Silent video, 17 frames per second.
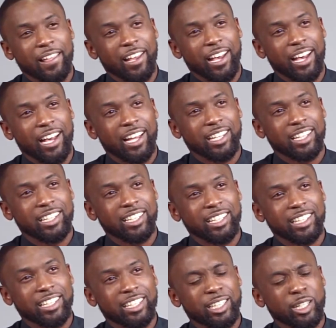and
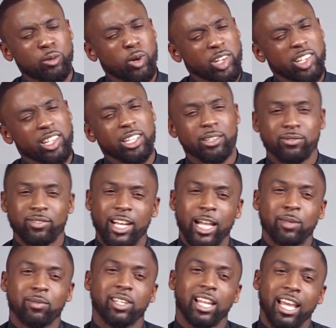you're watching the
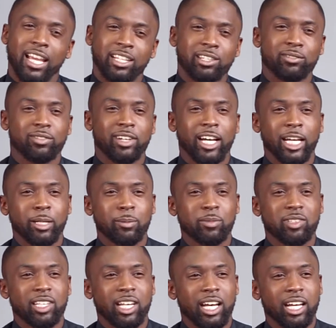vibe, they like the
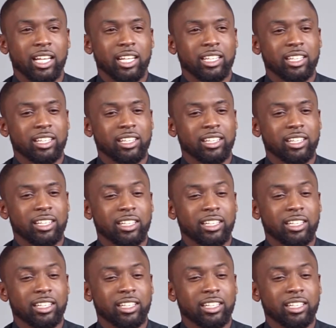vibes and